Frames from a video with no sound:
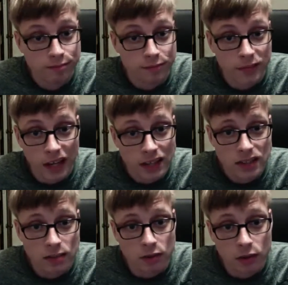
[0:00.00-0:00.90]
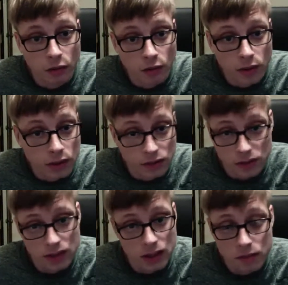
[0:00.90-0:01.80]
It has to be over. If
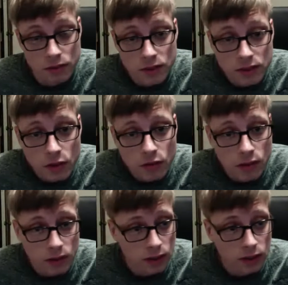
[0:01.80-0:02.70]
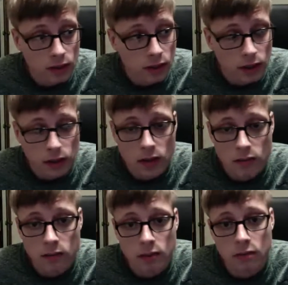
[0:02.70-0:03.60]
it never is over, then I can never
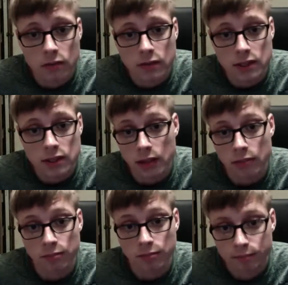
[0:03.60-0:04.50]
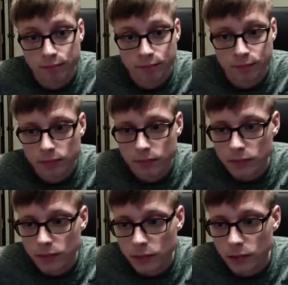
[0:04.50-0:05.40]
make movies again.
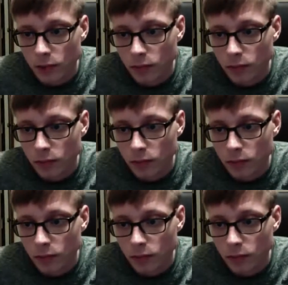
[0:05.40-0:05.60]
So,